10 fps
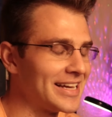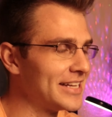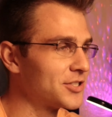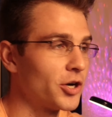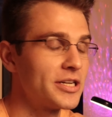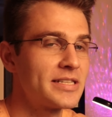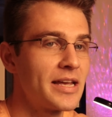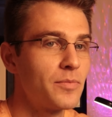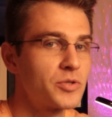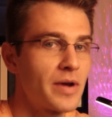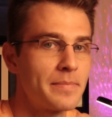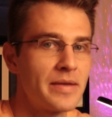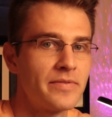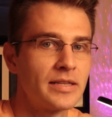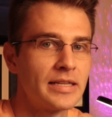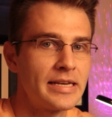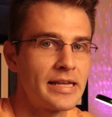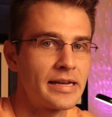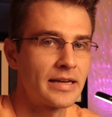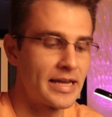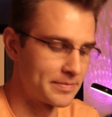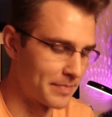it's hard to say which way I'm even leaning.